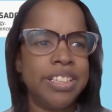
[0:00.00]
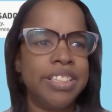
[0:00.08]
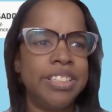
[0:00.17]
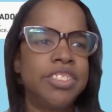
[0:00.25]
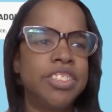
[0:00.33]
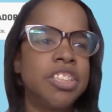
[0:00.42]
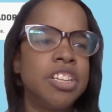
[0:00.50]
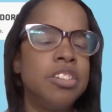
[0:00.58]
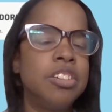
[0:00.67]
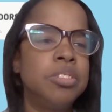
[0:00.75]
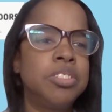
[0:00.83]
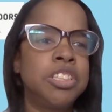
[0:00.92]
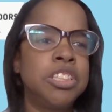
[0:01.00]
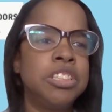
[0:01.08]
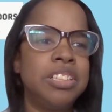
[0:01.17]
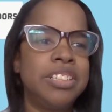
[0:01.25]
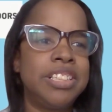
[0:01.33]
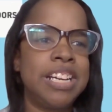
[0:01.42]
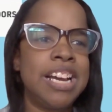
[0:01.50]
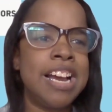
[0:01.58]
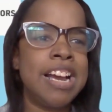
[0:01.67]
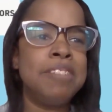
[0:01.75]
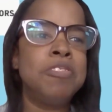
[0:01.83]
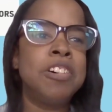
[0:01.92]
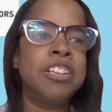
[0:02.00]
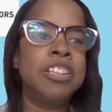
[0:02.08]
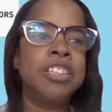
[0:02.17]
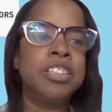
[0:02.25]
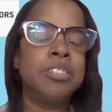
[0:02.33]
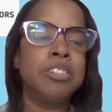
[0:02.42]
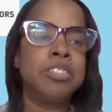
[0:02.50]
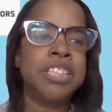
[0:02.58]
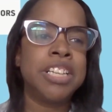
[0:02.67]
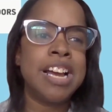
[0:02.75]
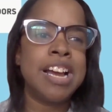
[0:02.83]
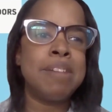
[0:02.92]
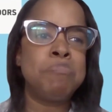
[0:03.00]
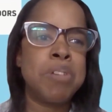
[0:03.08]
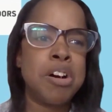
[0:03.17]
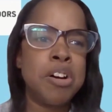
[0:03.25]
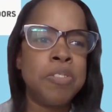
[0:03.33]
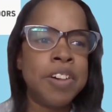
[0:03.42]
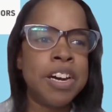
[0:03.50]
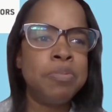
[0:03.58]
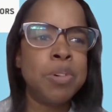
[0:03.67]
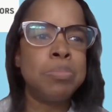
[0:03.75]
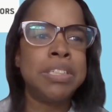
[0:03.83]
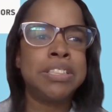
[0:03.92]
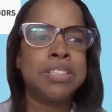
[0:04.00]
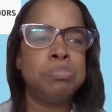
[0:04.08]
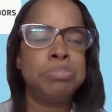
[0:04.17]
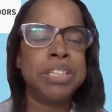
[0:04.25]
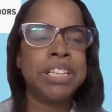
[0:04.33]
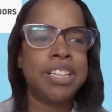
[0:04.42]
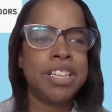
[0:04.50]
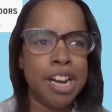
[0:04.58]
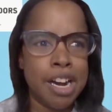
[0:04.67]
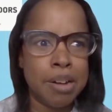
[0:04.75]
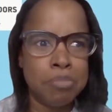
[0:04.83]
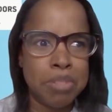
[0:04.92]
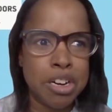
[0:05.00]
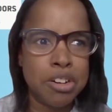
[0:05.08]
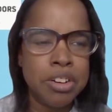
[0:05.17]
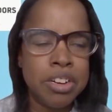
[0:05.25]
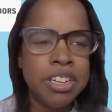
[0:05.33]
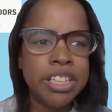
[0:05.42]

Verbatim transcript: And so to, to have one of to have both of them is a big combo.